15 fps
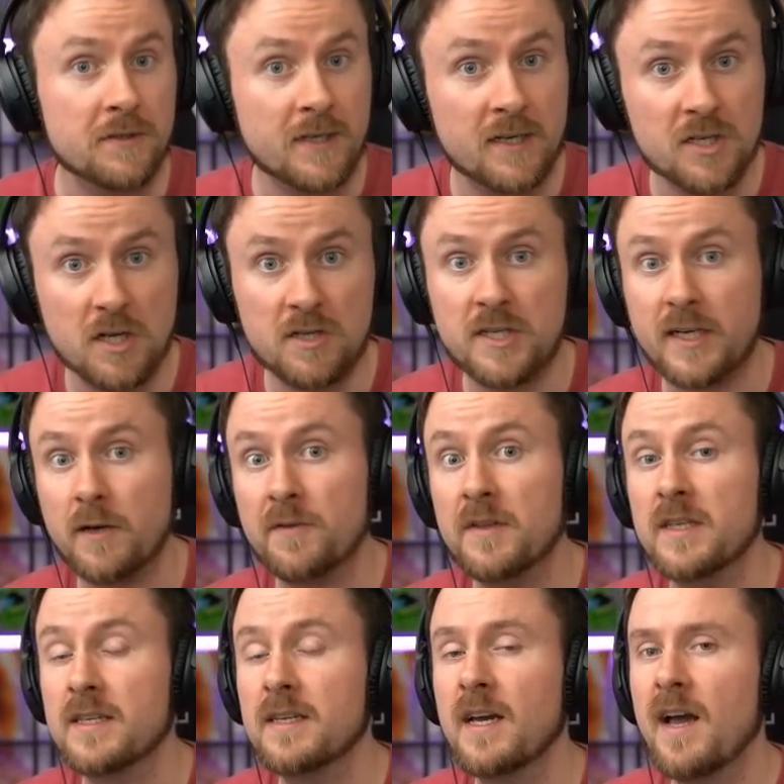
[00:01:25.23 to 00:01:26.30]
You can just check out
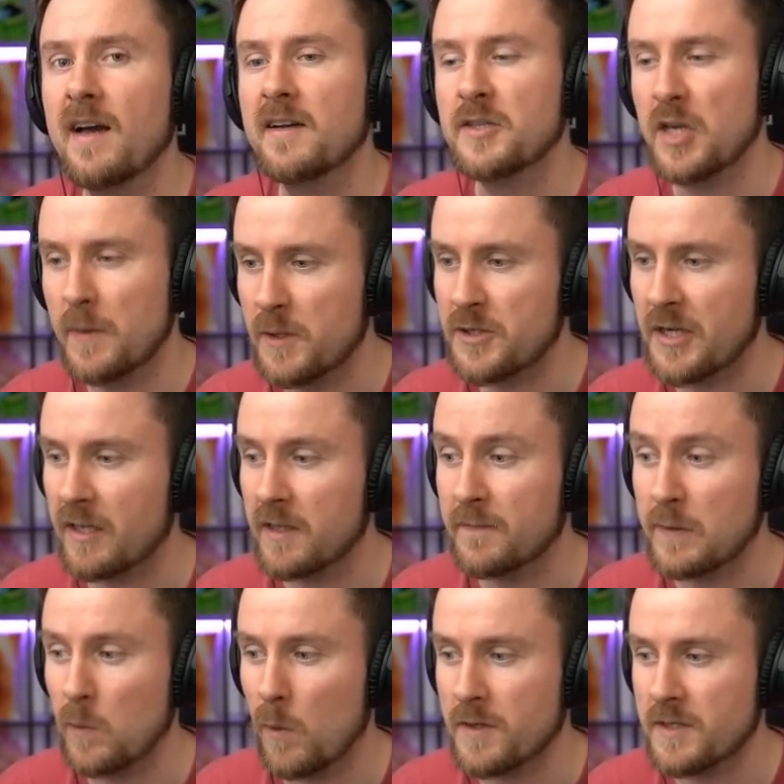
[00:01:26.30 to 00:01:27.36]
the German channel
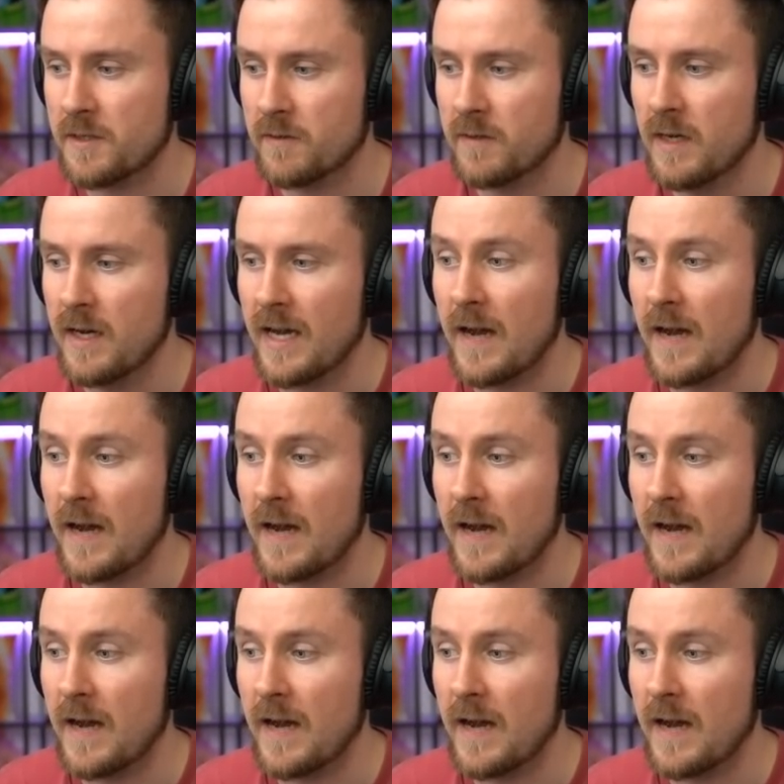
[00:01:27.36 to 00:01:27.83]
if you want to.